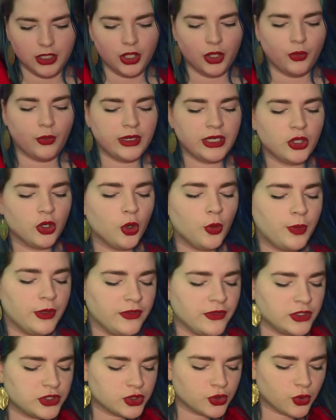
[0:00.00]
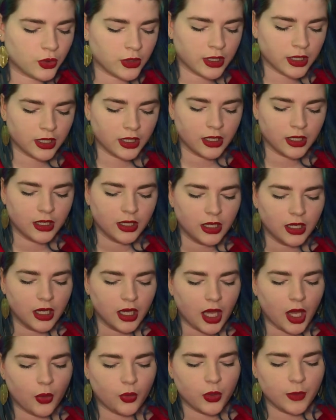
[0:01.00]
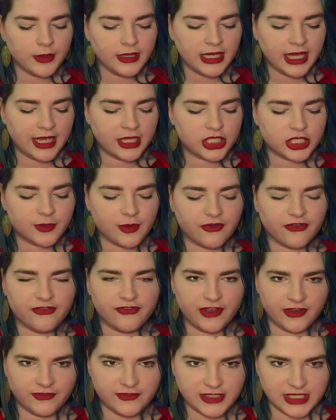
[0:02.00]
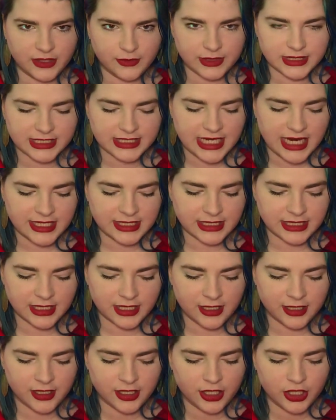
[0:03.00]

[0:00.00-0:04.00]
When he opened the door, a woman aged about 50 was standing there.